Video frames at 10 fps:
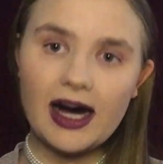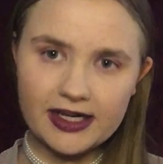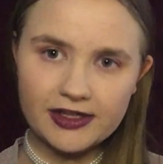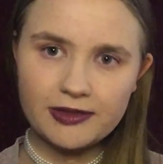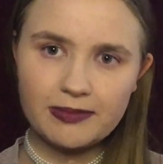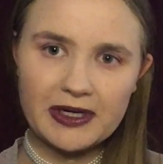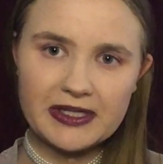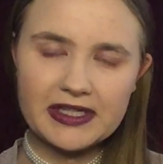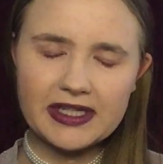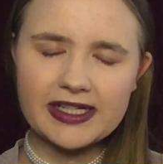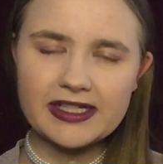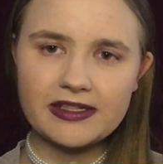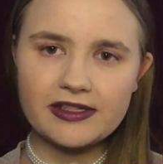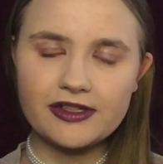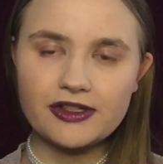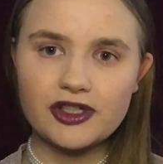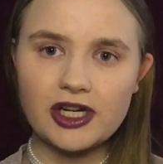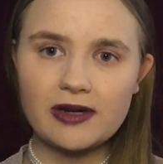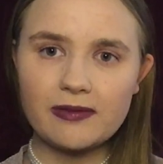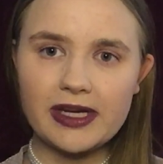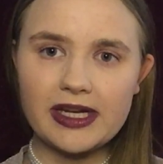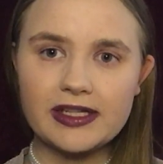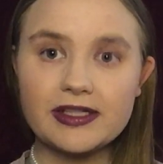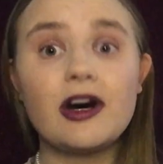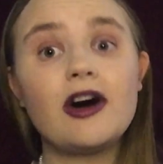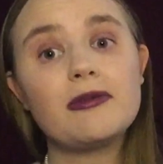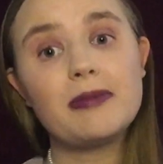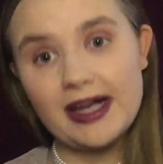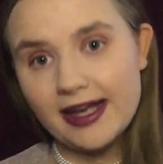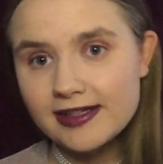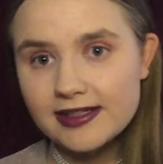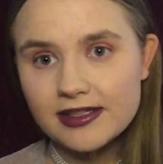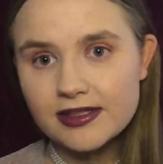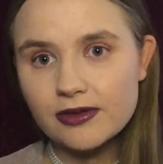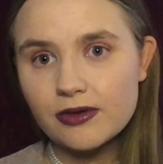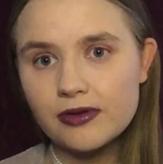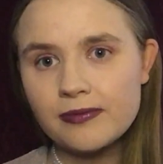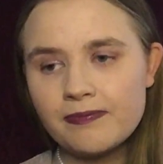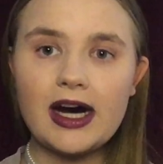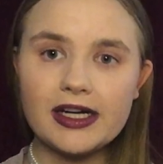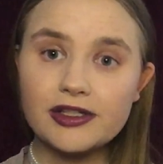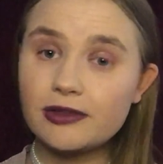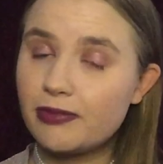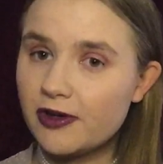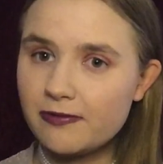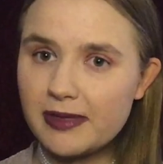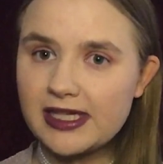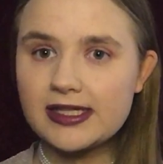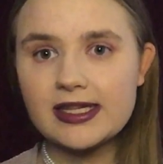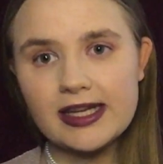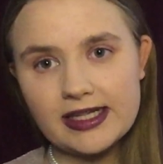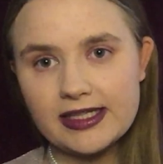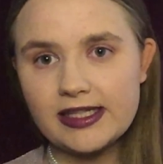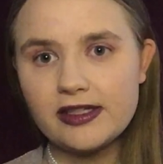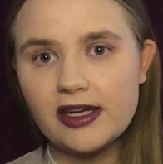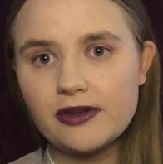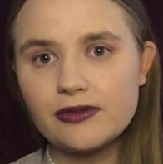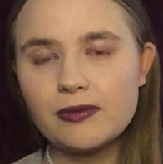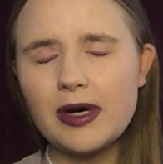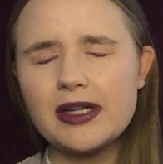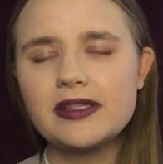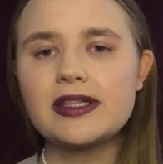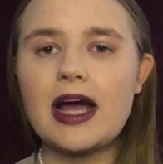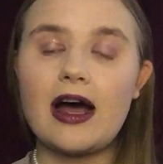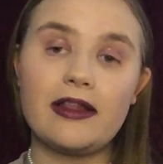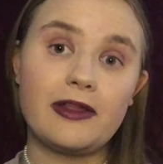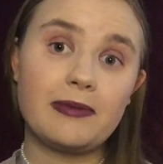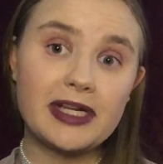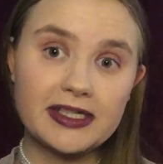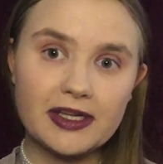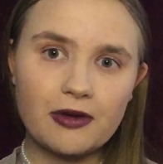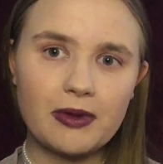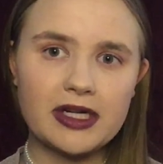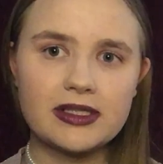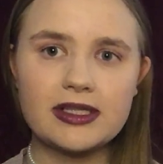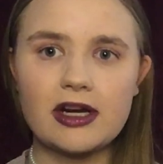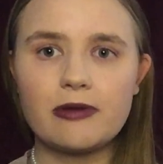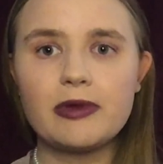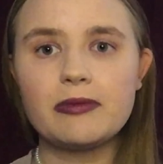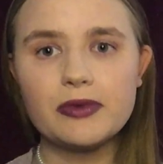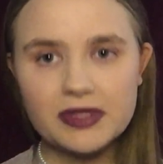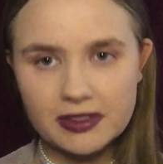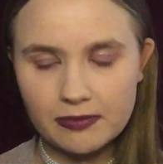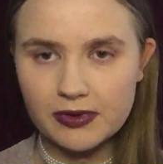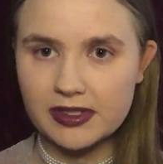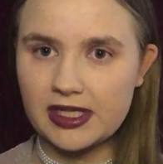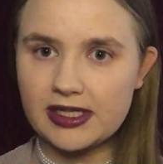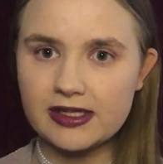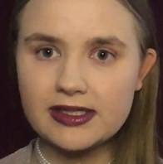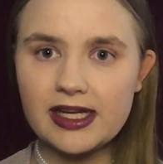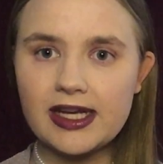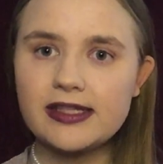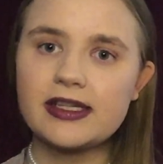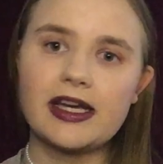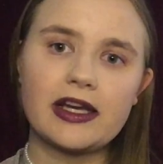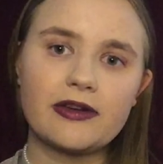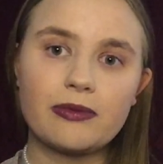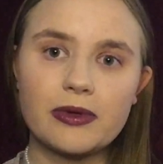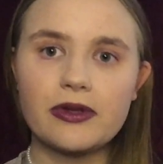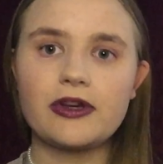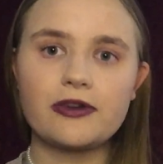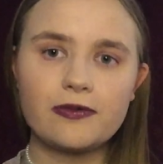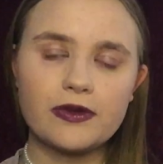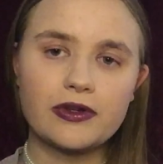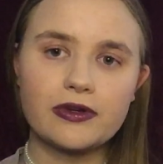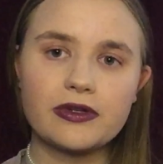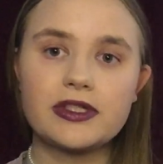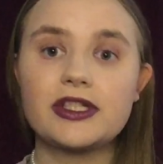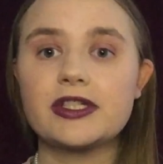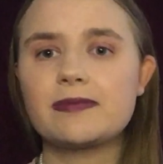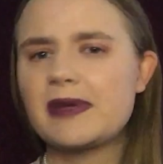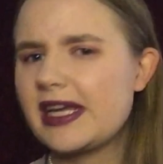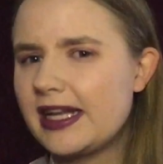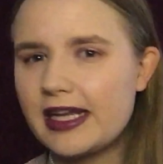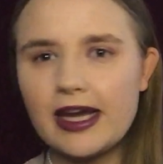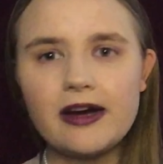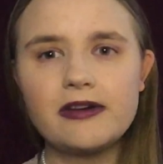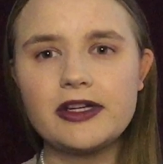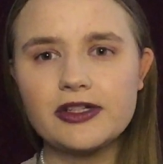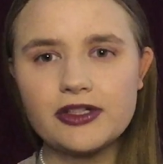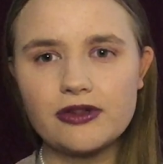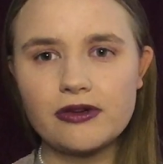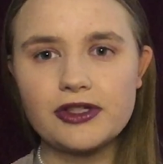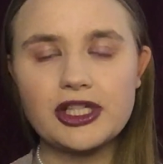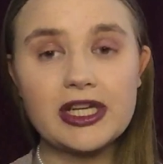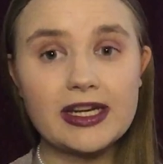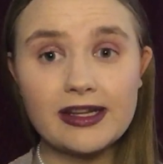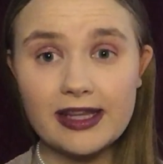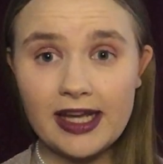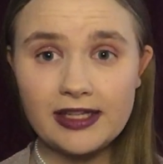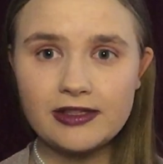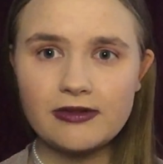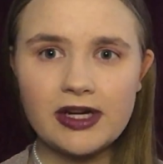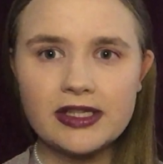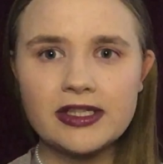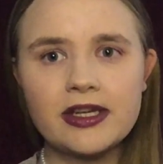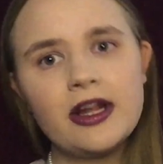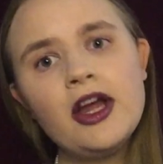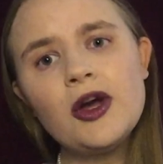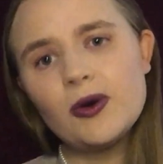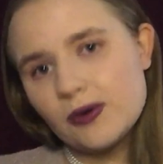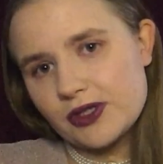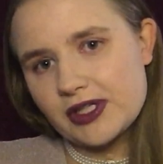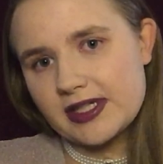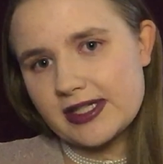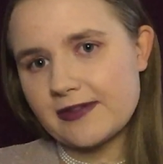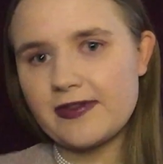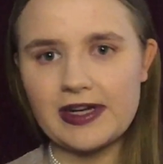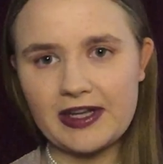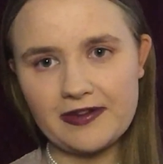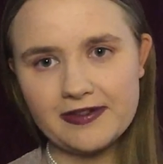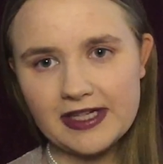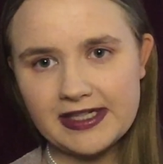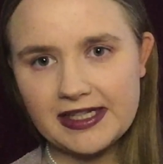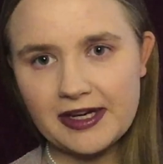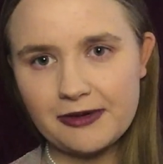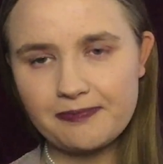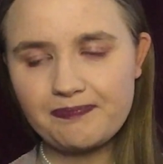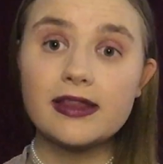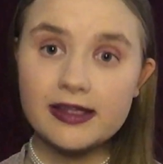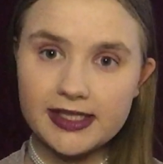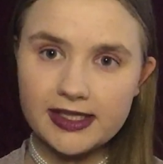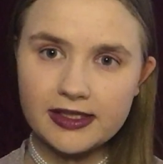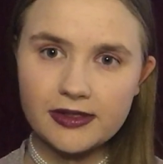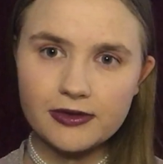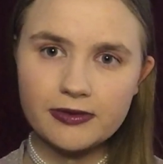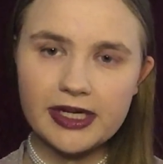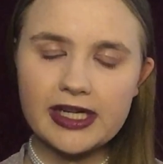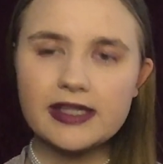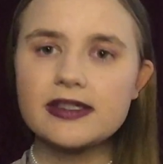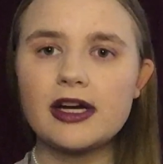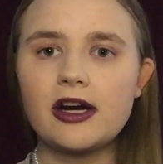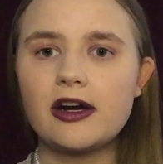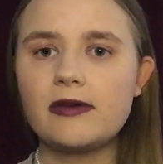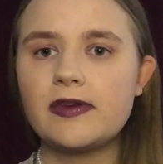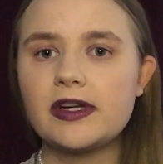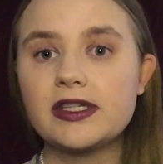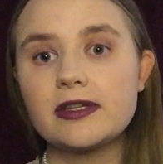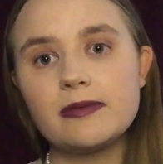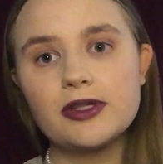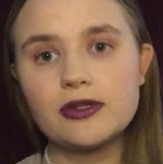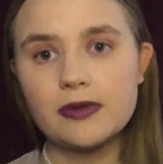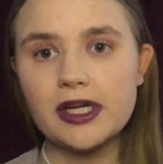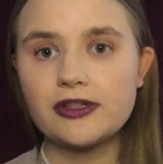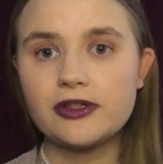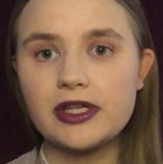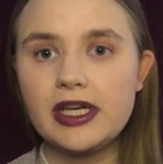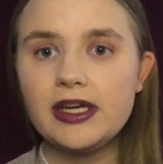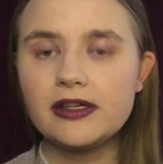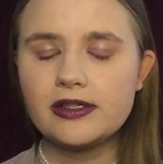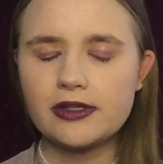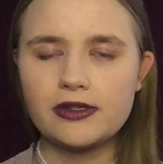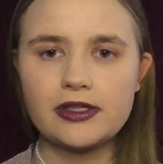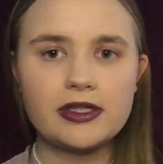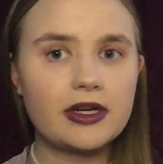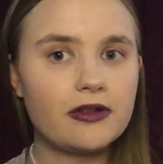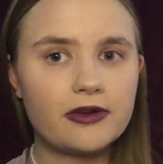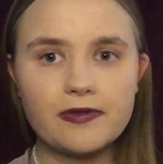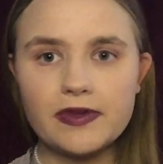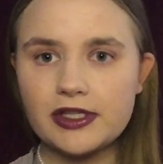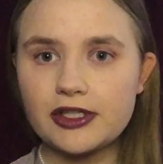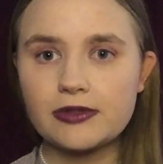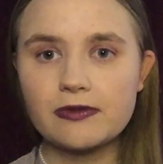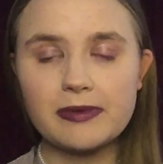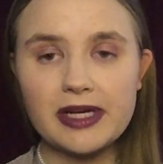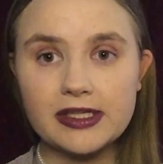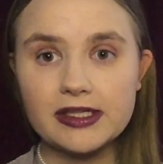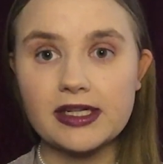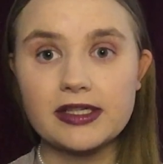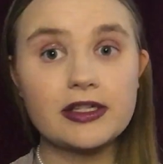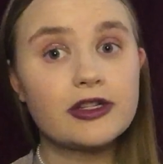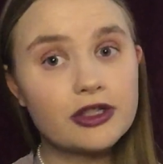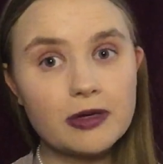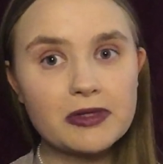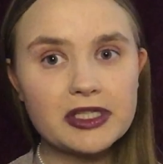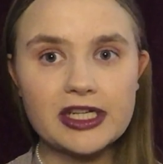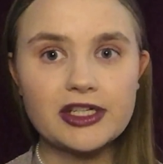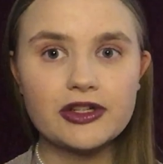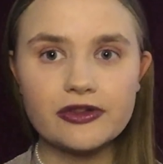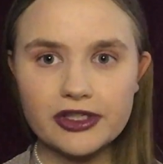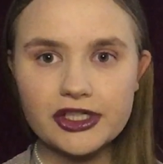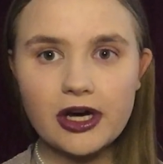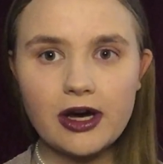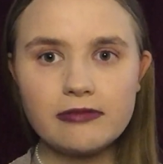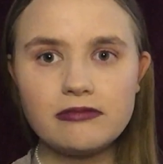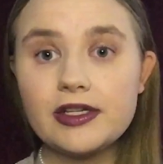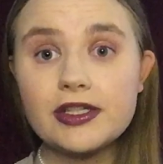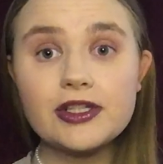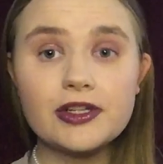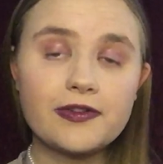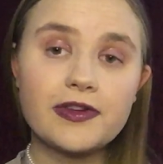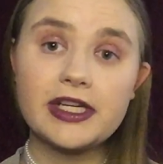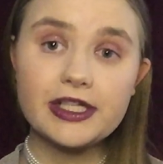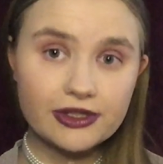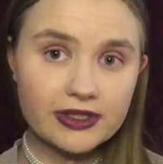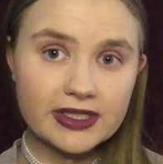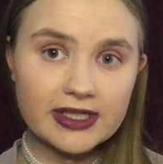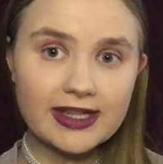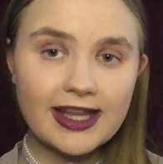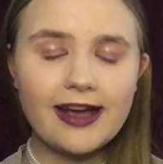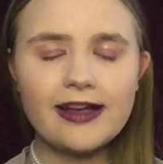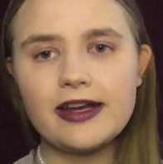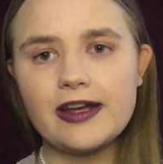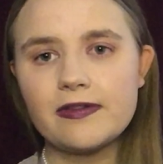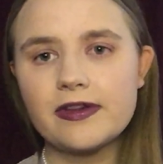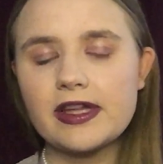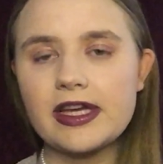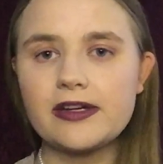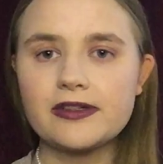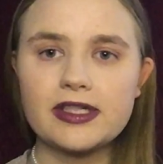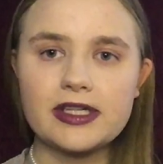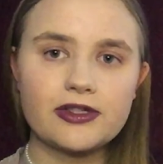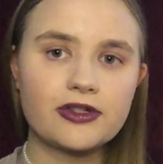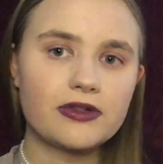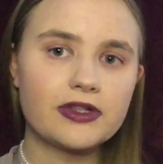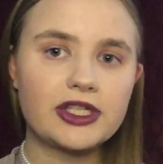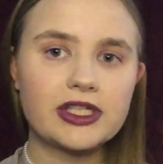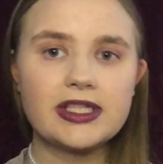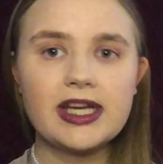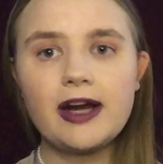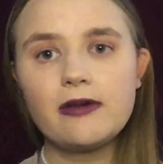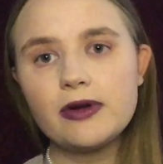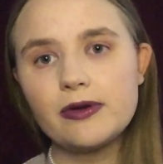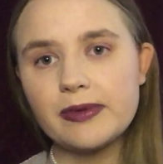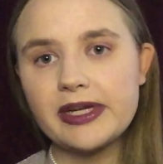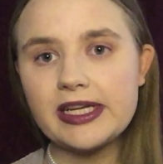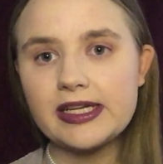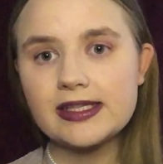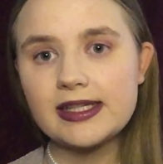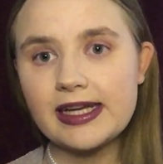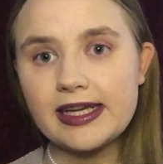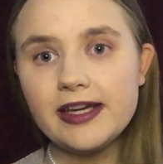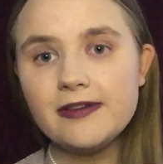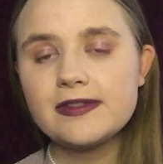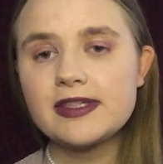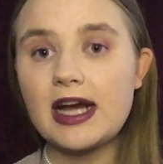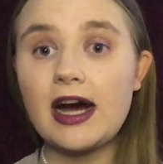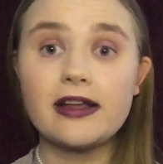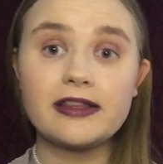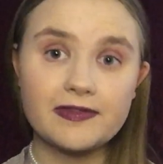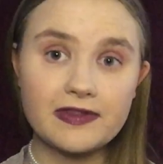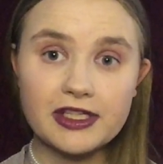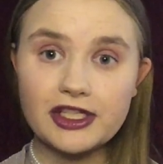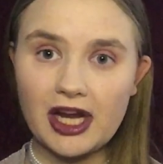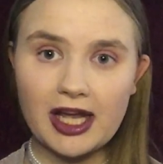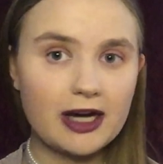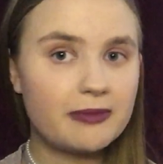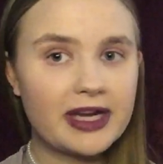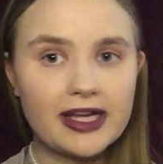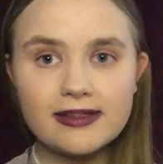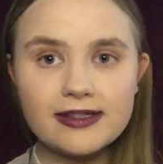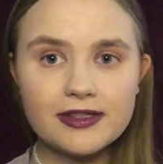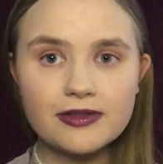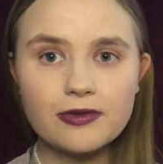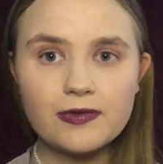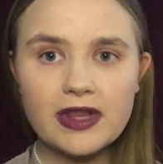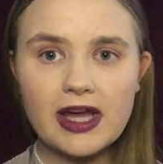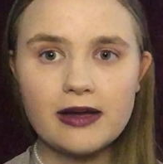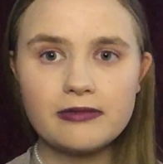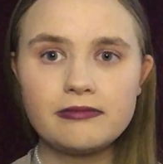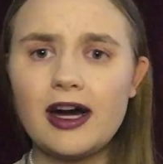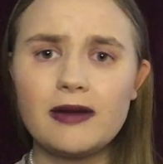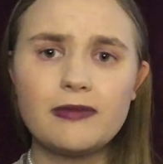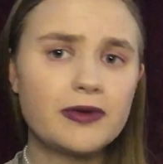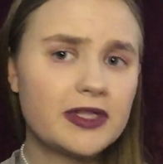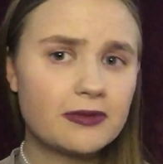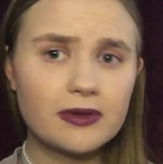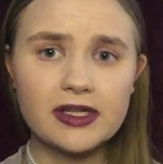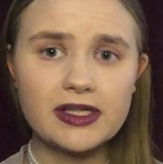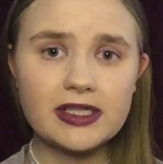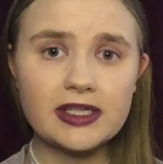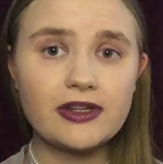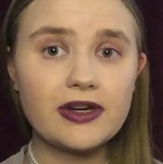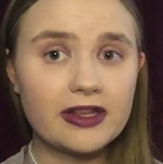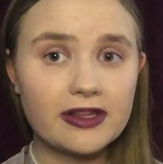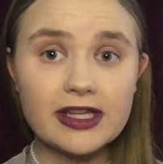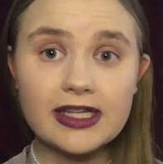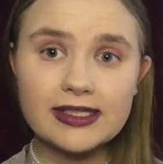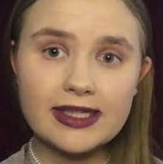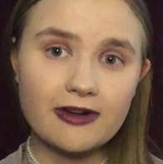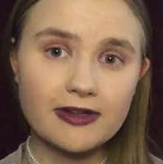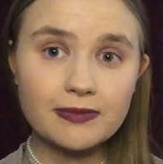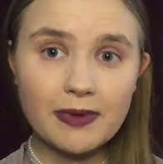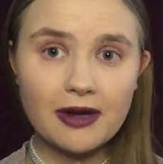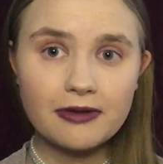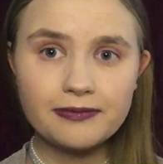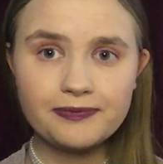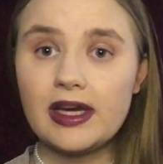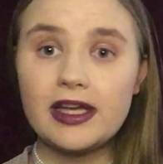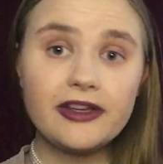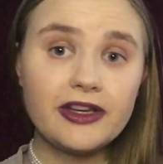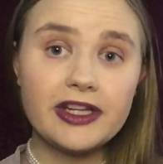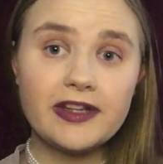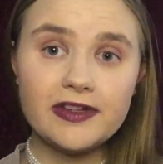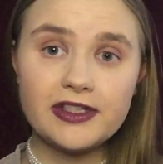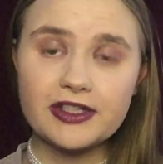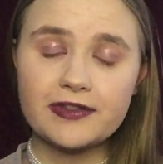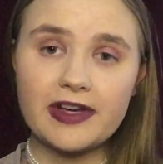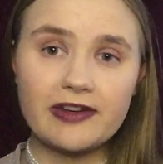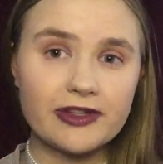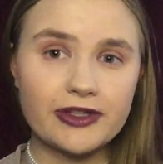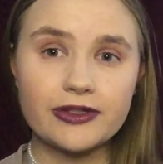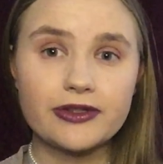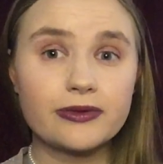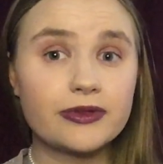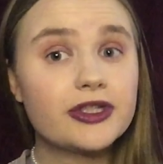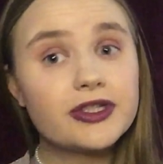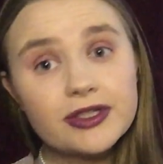I do personalized Synastry chart readings on my Etsy store. I do both basic and detailed ones. The basic ones are a bit more simple to understand and really good for those just beginning out in astrology, getting their heads around it, or just as a fun gift idea. The detailed readings are very similar to what I do here, so it's a lot of it just with my insights and interpretation on the chart. So if you're interested in that and everything else, astrology and tarot readings and gifts, definitely check out my Etsy store for that. I'm always releasing new other things there as well. And you can even just favorite the store.